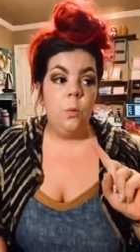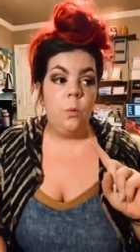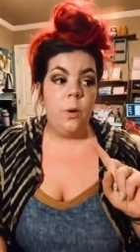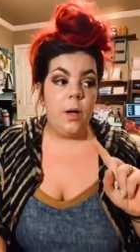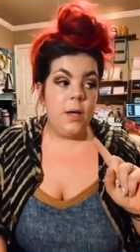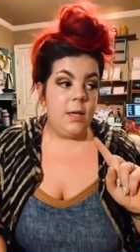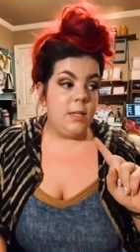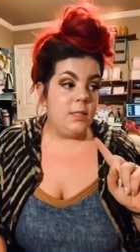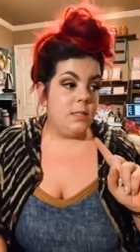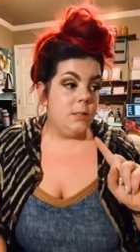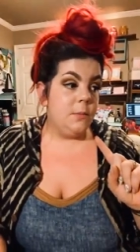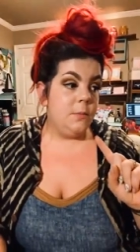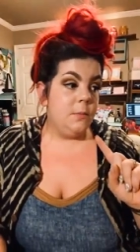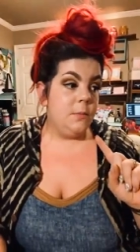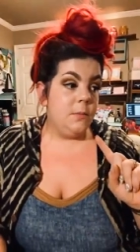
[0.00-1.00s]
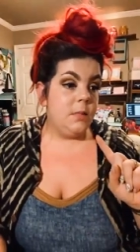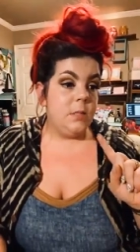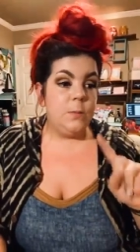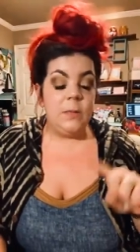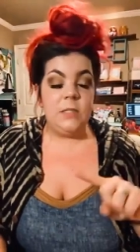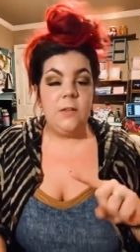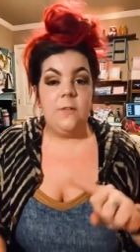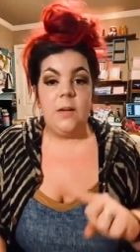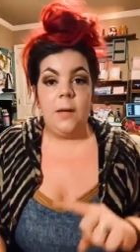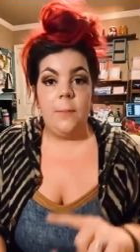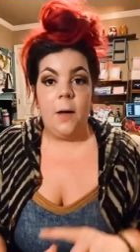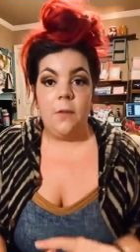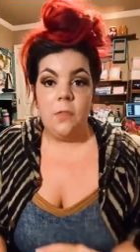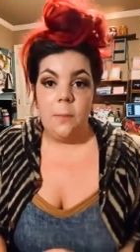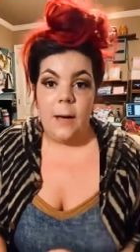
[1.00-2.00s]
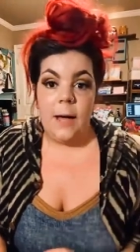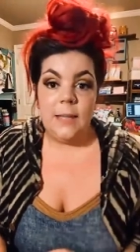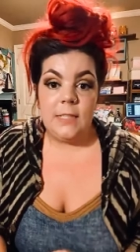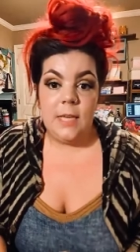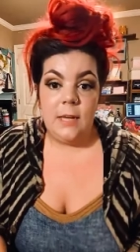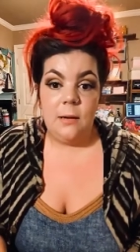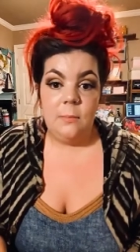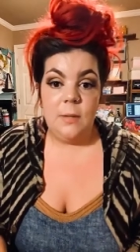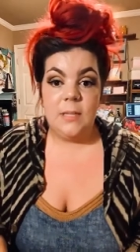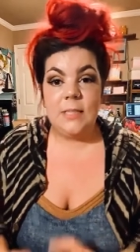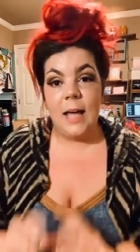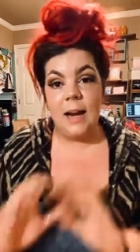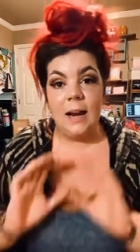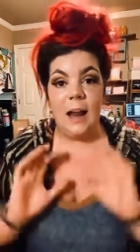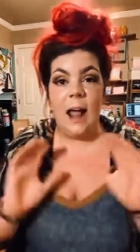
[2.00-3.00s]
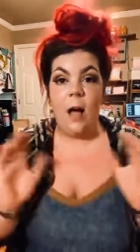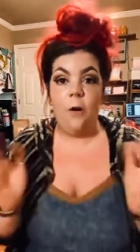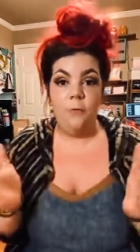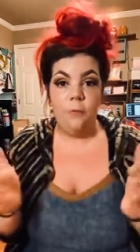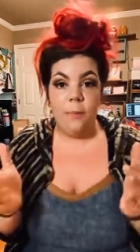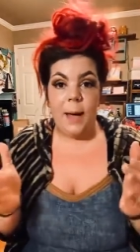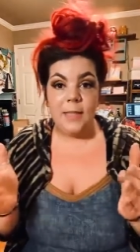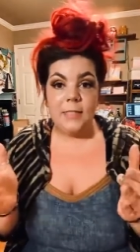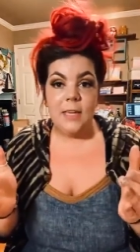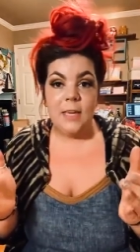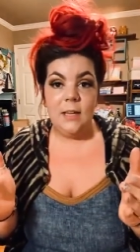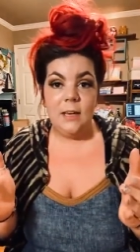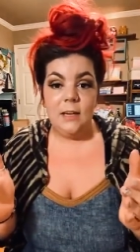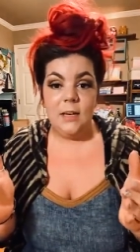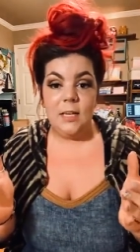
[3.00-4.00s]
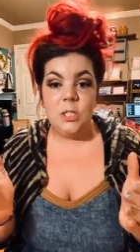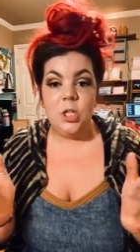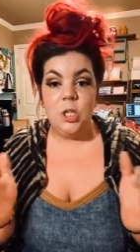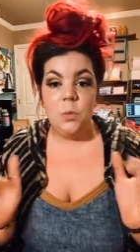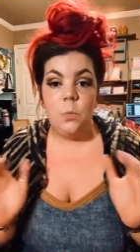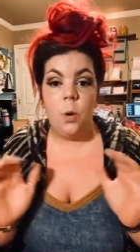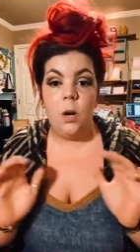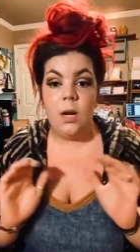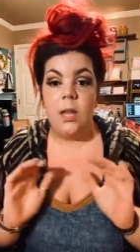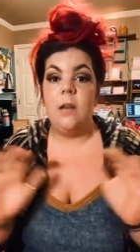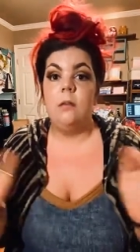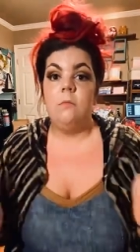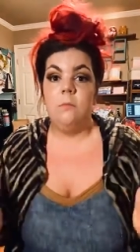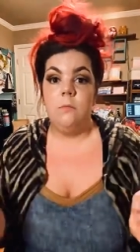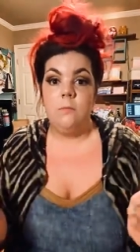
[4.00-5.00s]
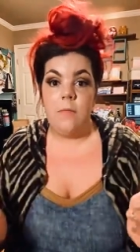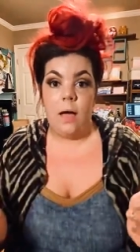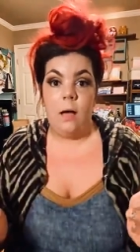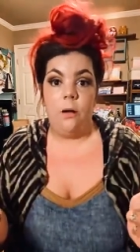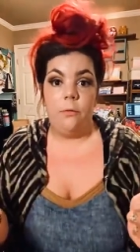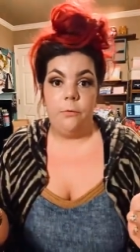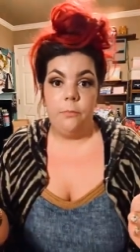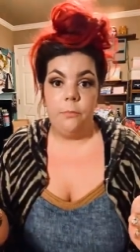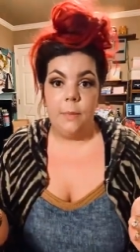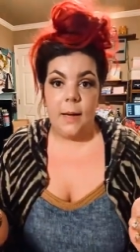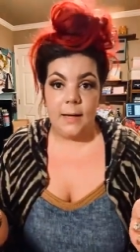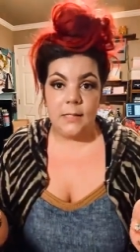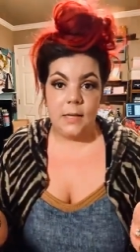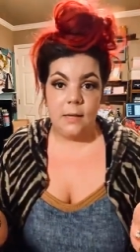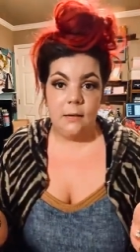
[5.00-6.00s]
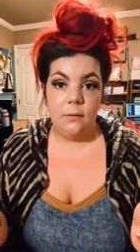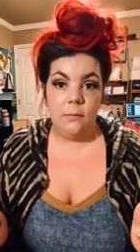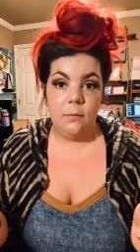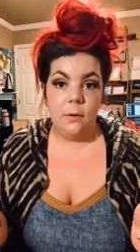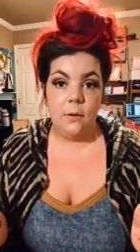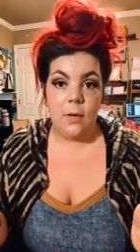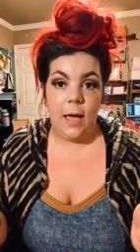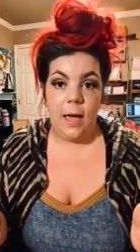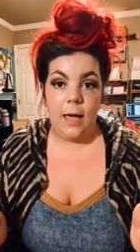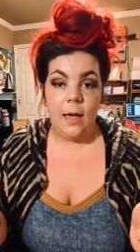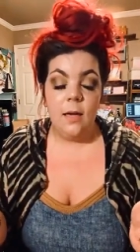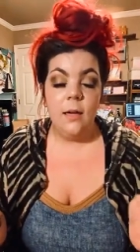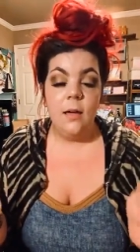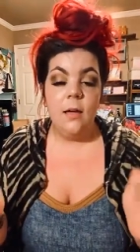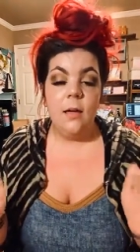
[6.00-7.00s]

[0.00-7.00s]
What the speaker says: was specific about the basket, because I had an elf basket and she wanted the elf basket. Okay?